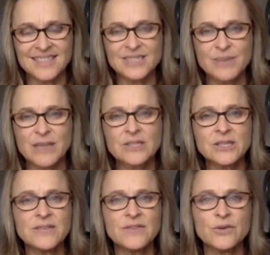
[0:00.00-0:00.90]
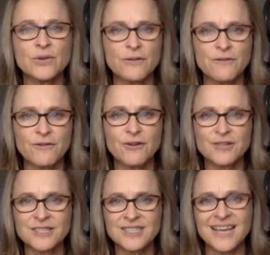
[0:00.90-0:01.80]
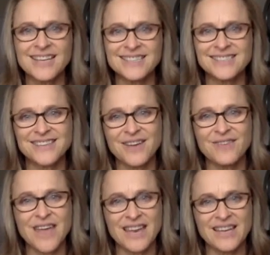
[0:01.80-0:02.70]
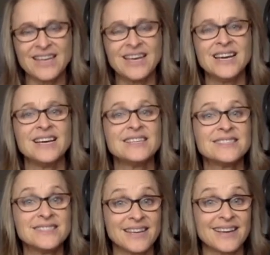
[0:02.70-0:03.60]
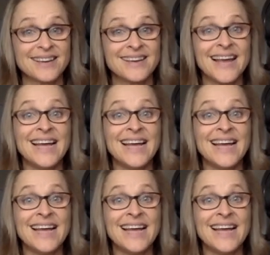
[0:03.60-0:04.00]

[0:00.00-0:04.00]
especially if you're in the first stages of getting sick.